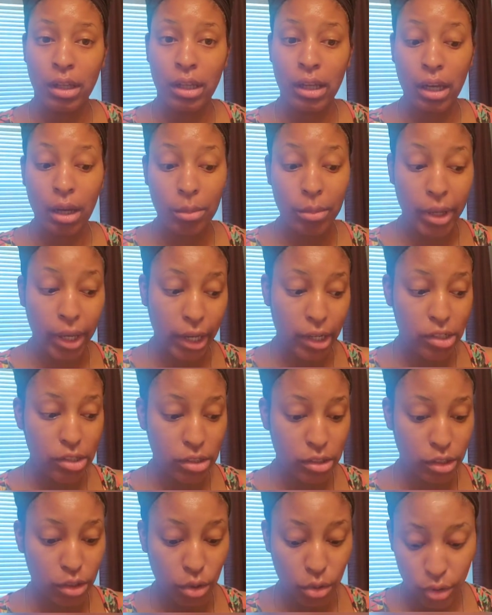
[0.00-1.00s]
I'm
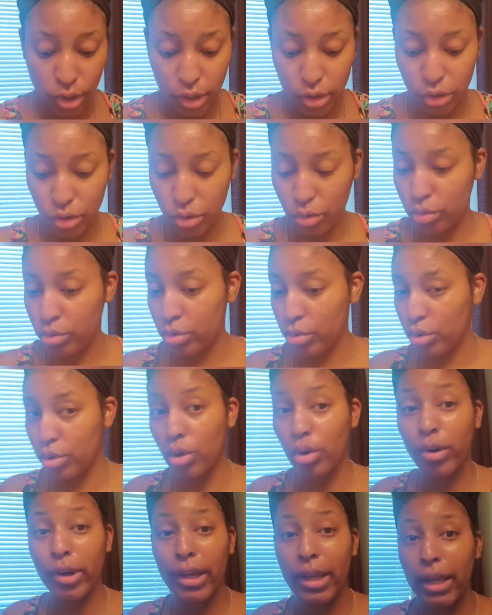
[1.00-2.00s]
actually going to
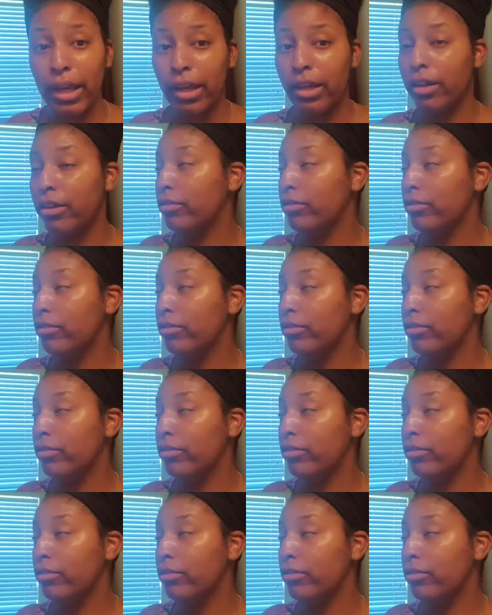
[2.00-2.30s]
go ahead and